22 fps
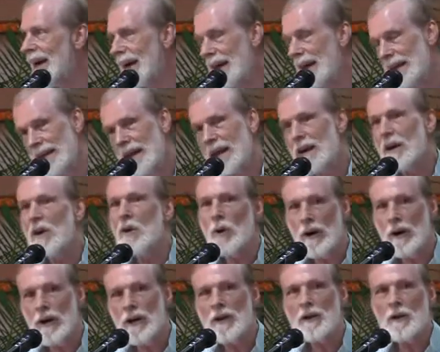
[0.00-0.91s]
And yet,
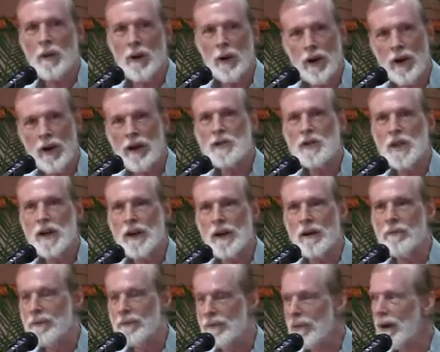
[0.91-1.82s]
according to the logic
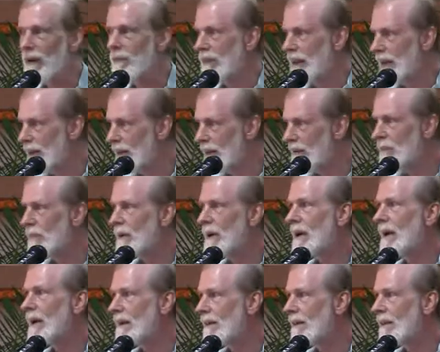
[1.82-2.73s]
of the
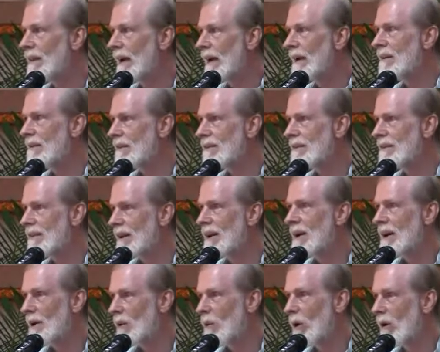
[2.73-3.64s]
infinite, things
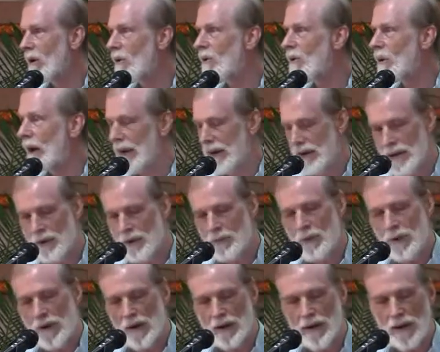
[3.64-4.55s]
work quite
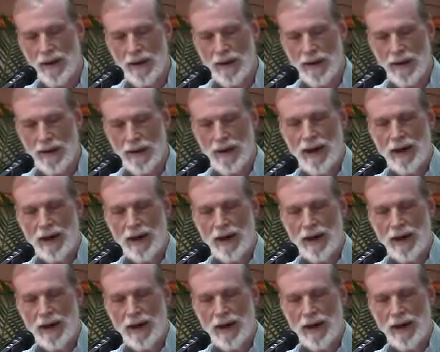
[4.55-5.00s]
differently.